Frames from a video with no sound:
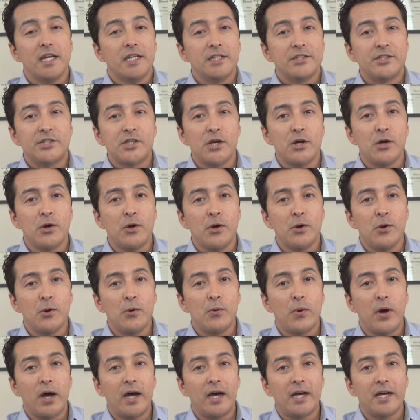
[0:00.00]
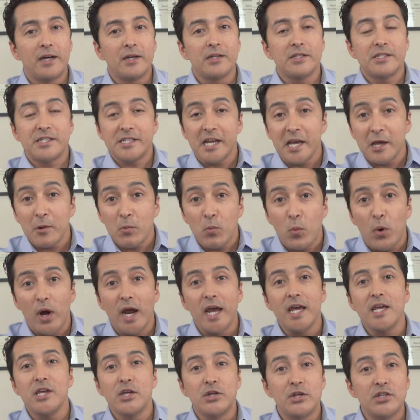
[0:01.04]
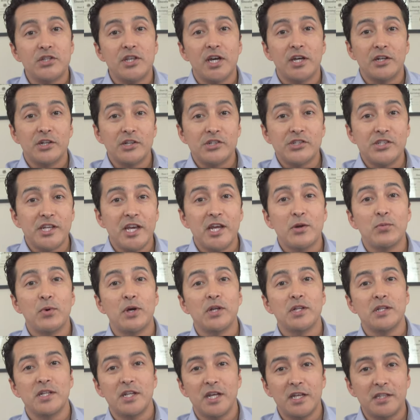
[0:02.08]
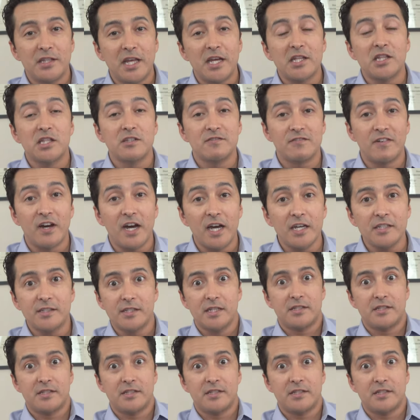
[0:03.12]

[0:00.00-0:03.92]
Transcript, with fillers: So same way, you need to understand what that device,